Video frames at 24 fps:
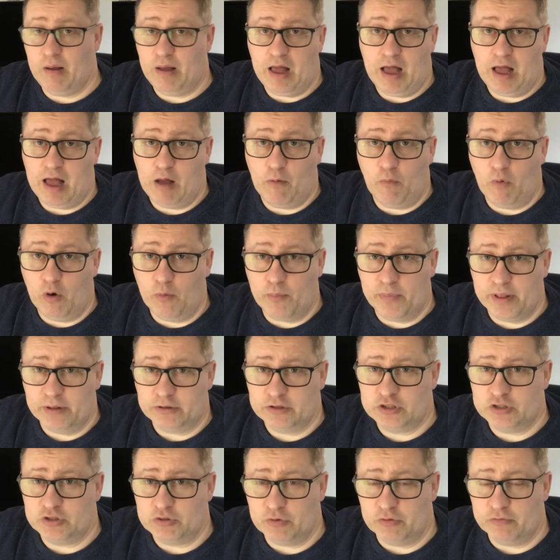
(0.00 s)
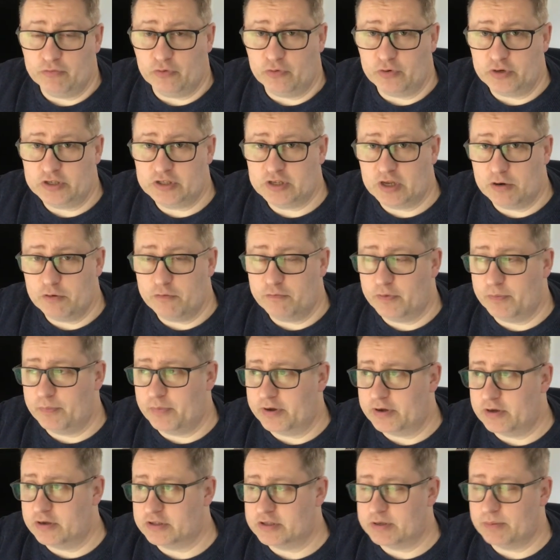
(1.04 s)
I won't be able to do a voiceover
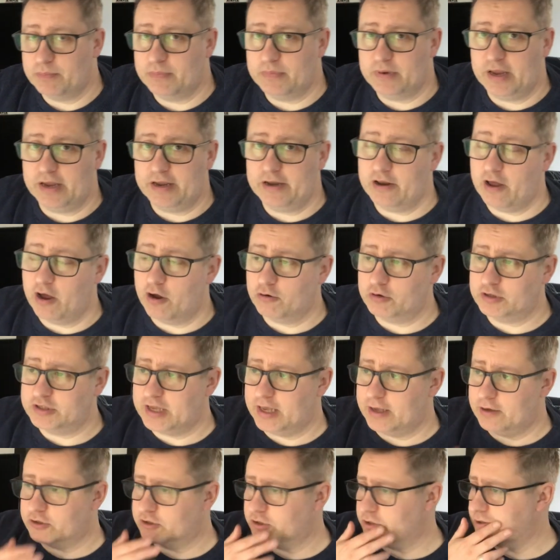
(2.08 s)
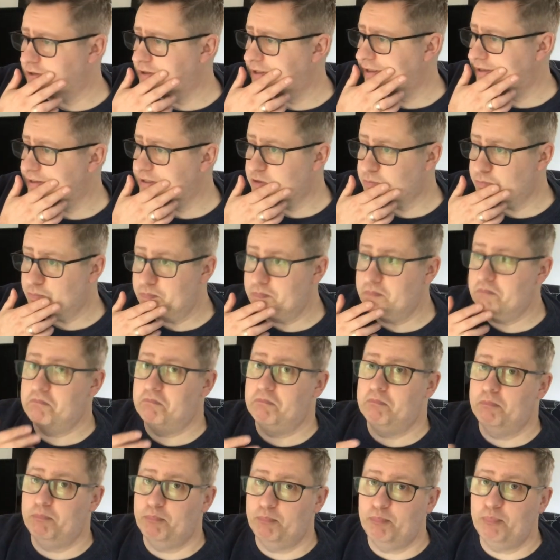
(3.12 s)
because I'm in hotels and things,
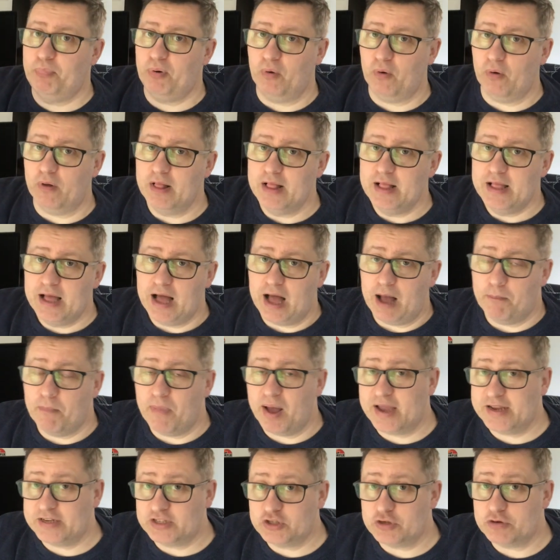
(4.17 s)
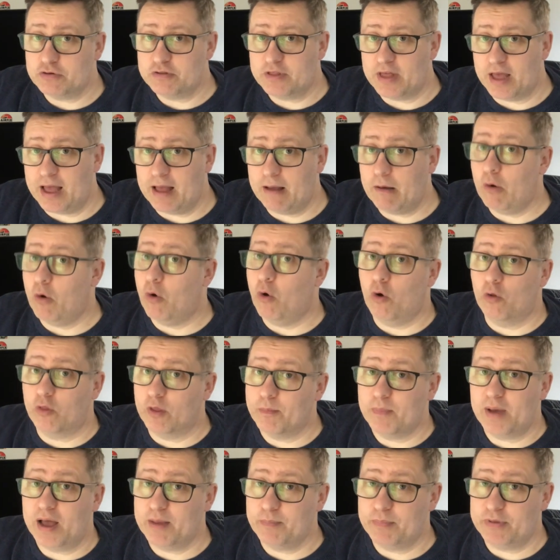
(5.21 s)
but I might do that, or there
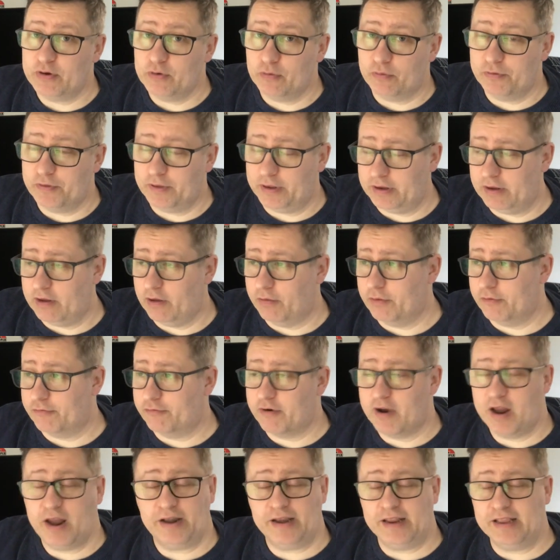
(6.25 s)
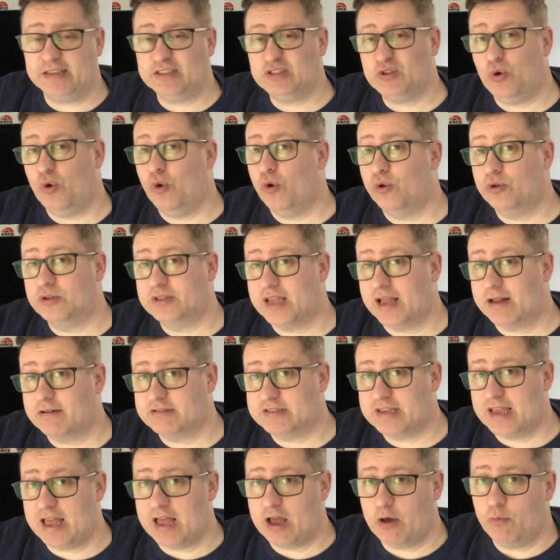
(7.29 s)
might be nothing on the Friday. It's all down to
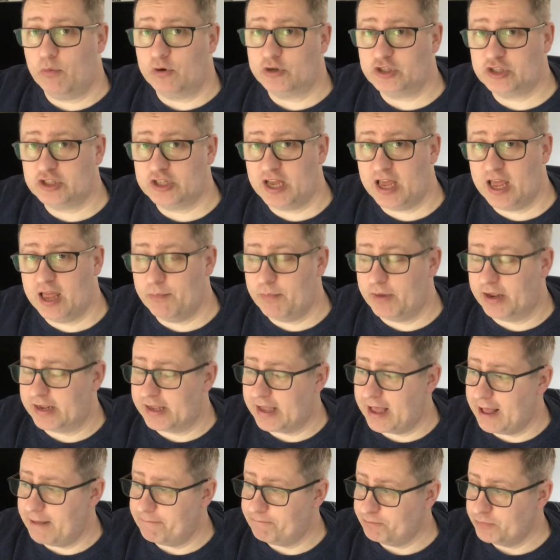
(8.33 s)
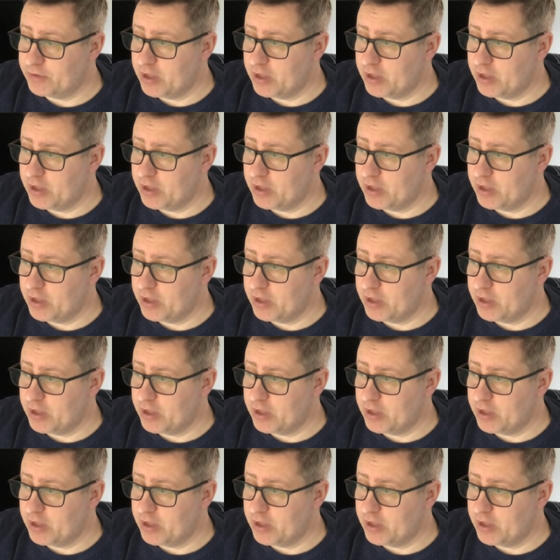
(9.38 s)
how much time I get.